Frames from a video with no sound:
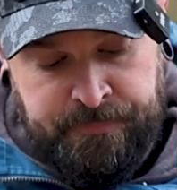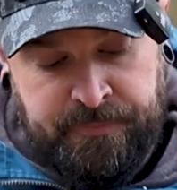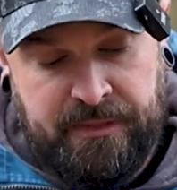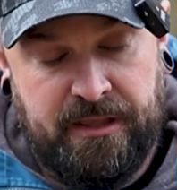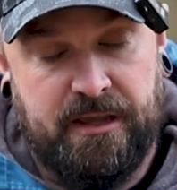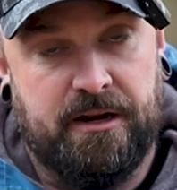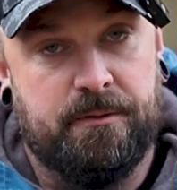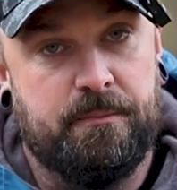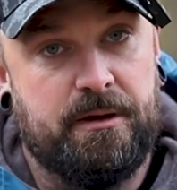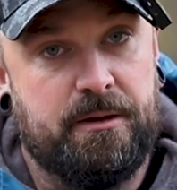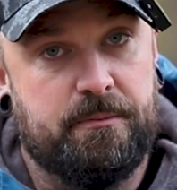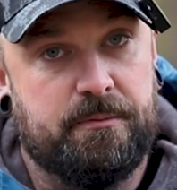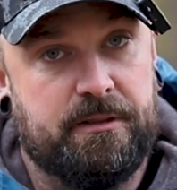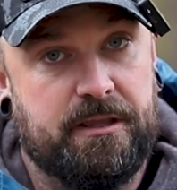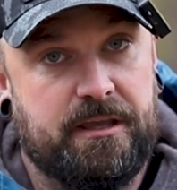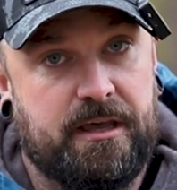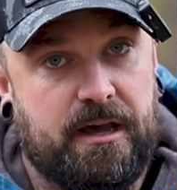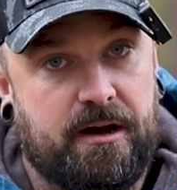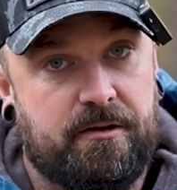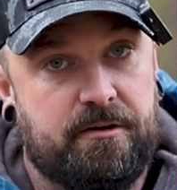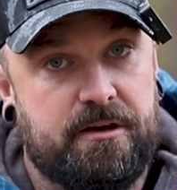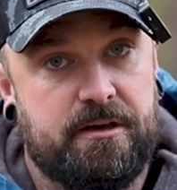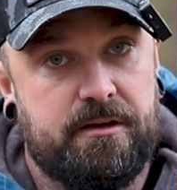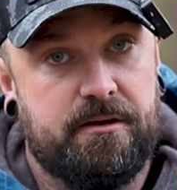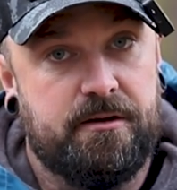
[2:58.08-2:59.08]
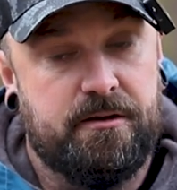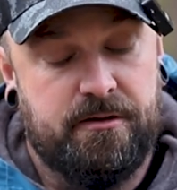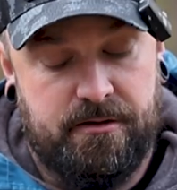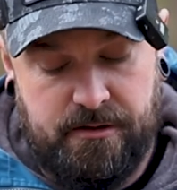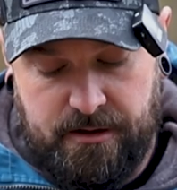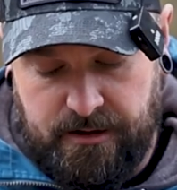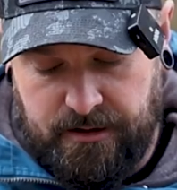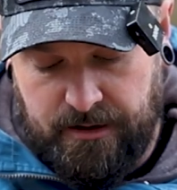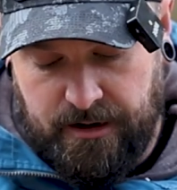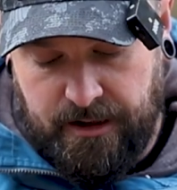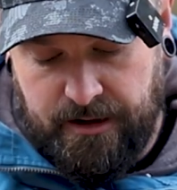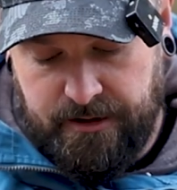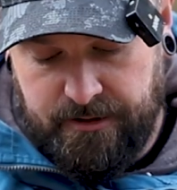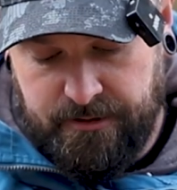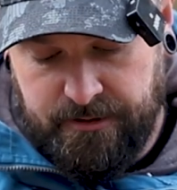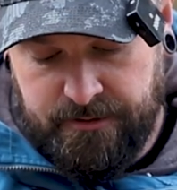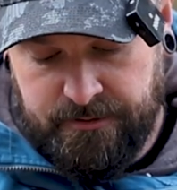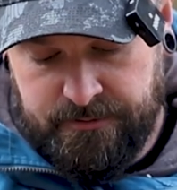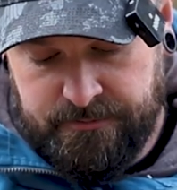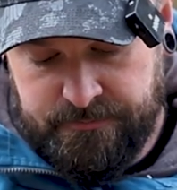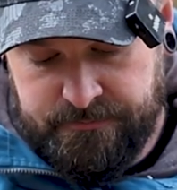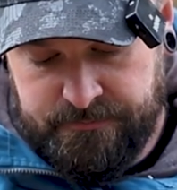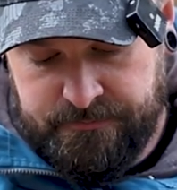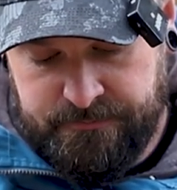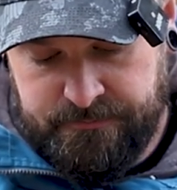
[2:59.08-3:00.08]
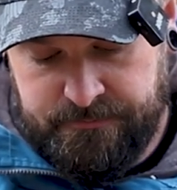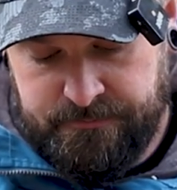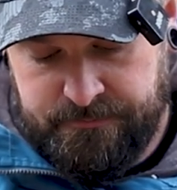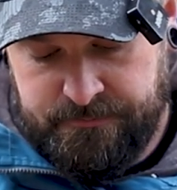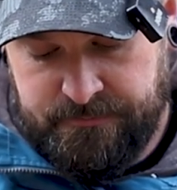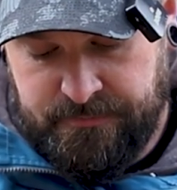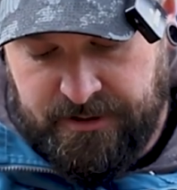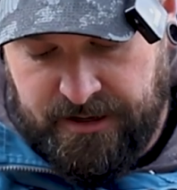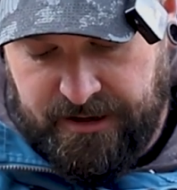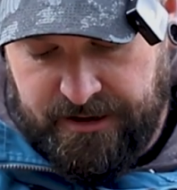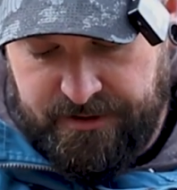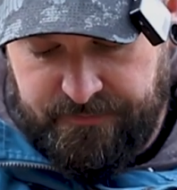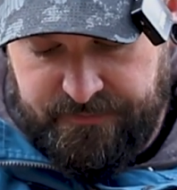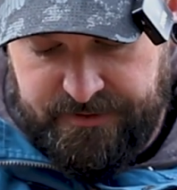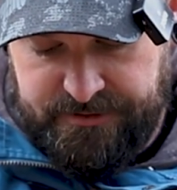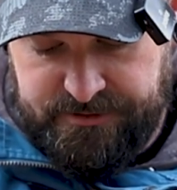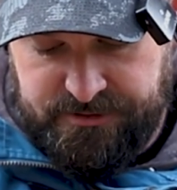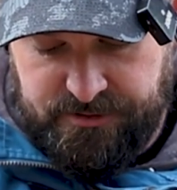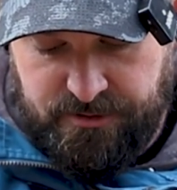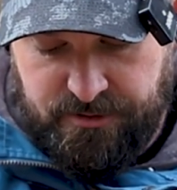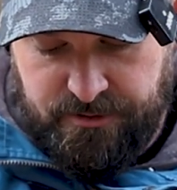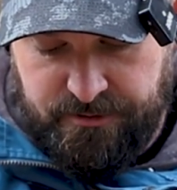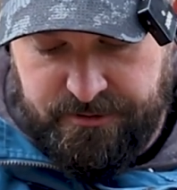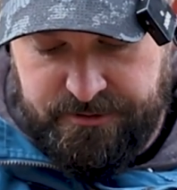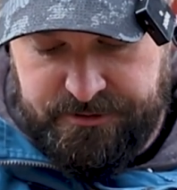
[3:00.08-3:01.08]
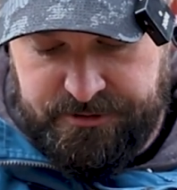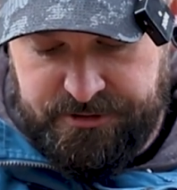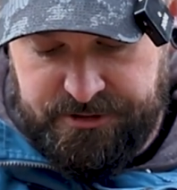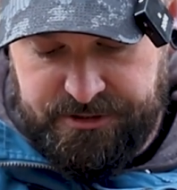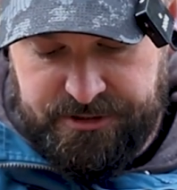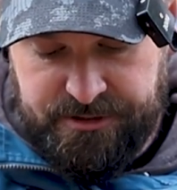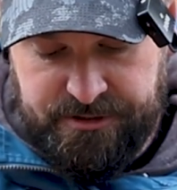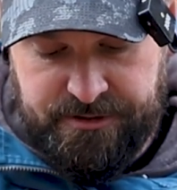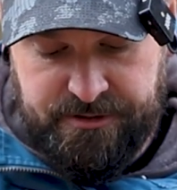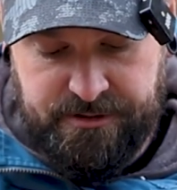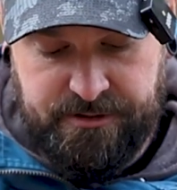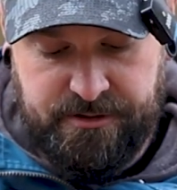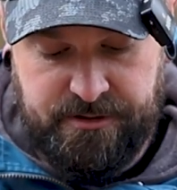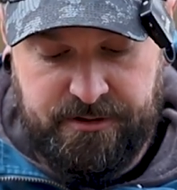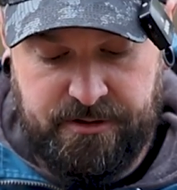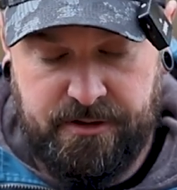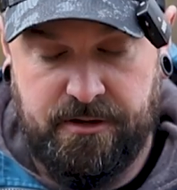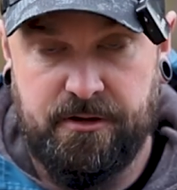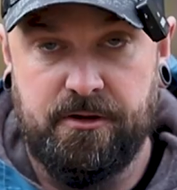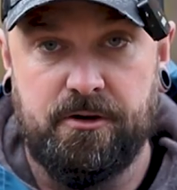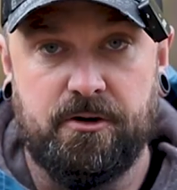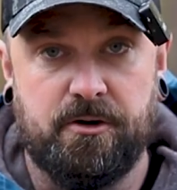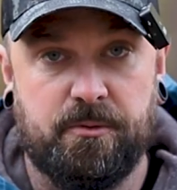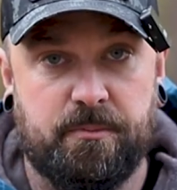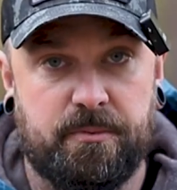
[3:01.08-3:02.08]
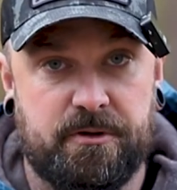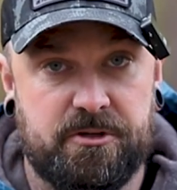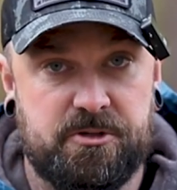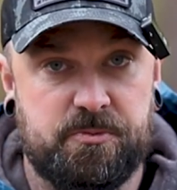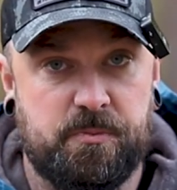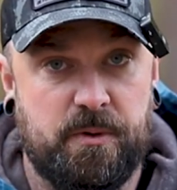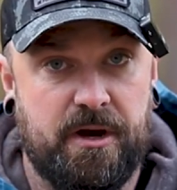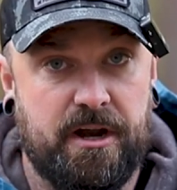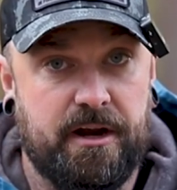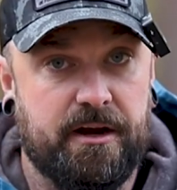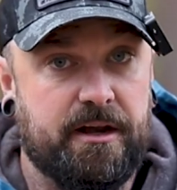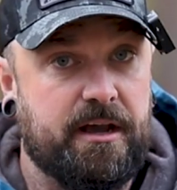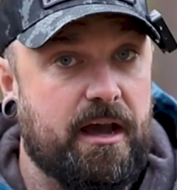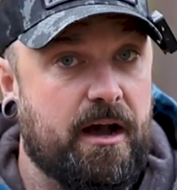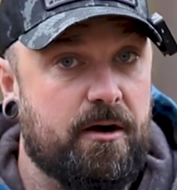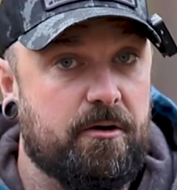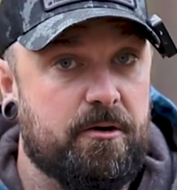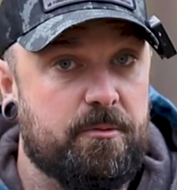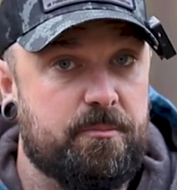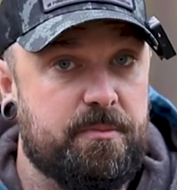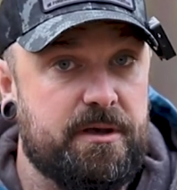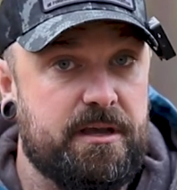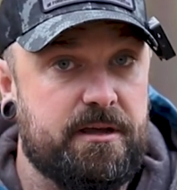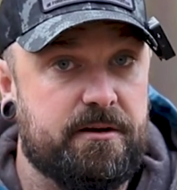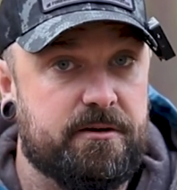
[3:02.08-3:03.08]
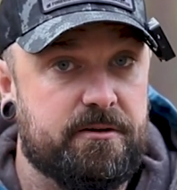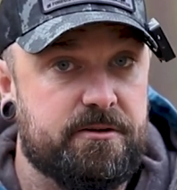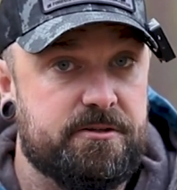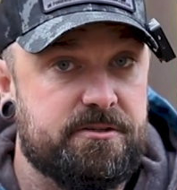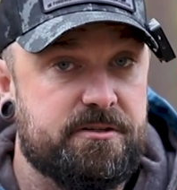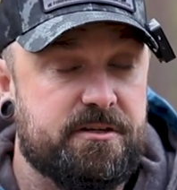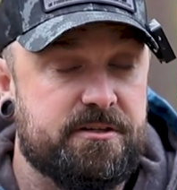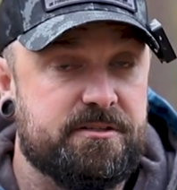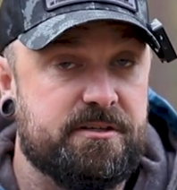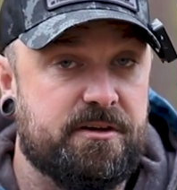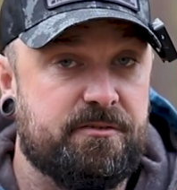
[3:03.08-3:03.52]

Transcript: And I'm able to carry a lighter, high-vis orange, a couple of spare carabiners, because